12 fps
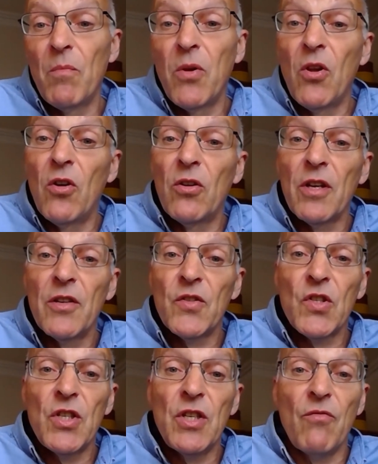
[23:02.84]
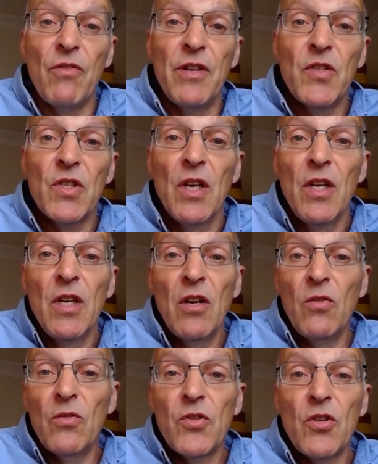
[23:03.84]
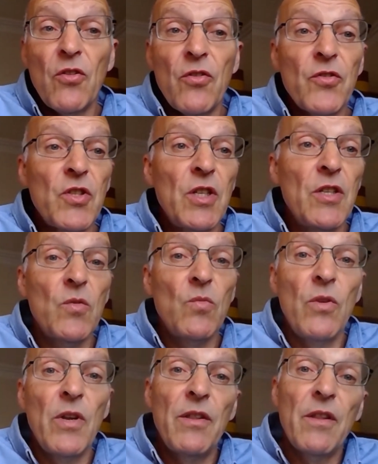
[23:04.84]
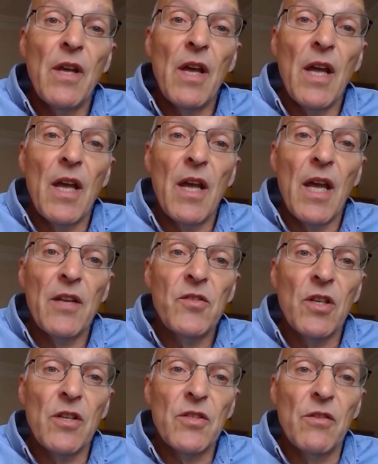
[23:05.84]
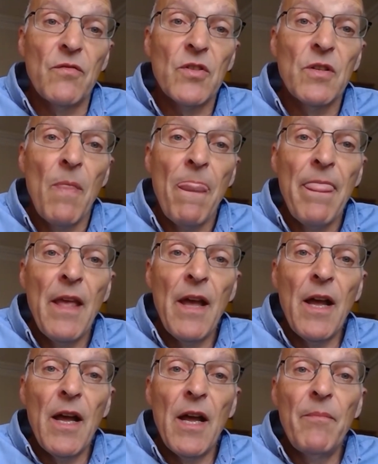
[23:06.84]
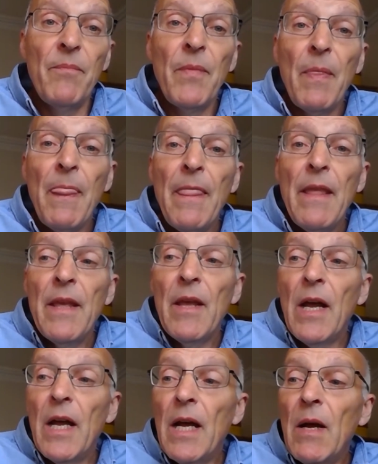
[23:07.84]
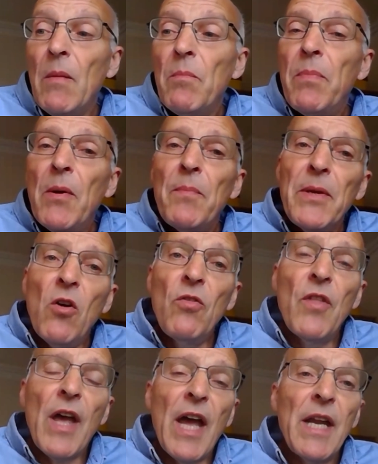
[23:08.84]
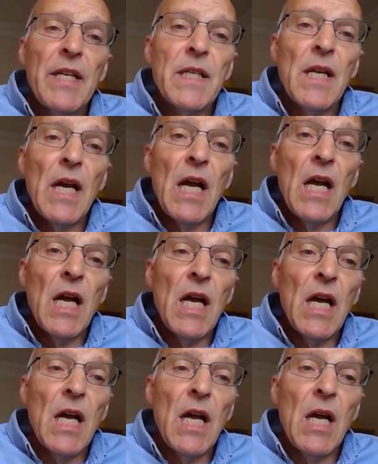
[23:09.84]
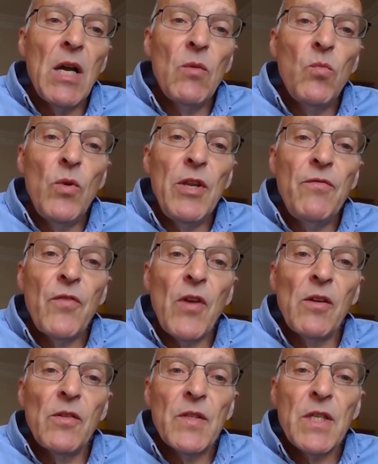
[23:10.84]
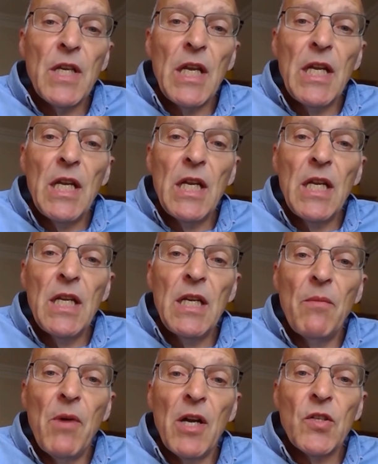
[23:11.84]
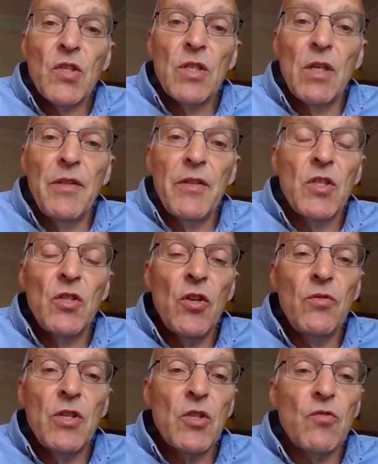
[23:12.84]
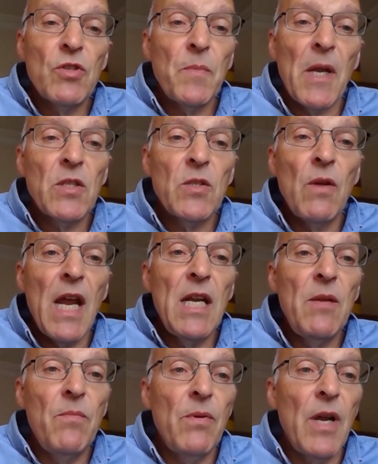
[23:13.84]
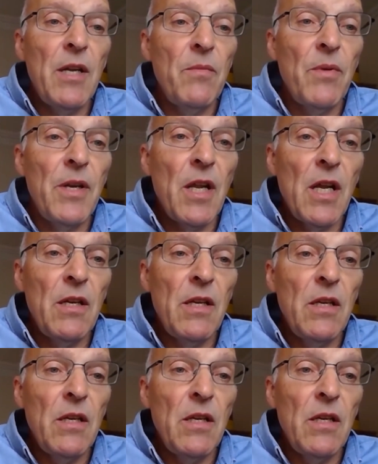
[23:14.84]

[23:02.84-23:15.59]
a blog series, Autocracies with Adjectives. But beyond that, we felt in amongst, and this is no disrespect to anybody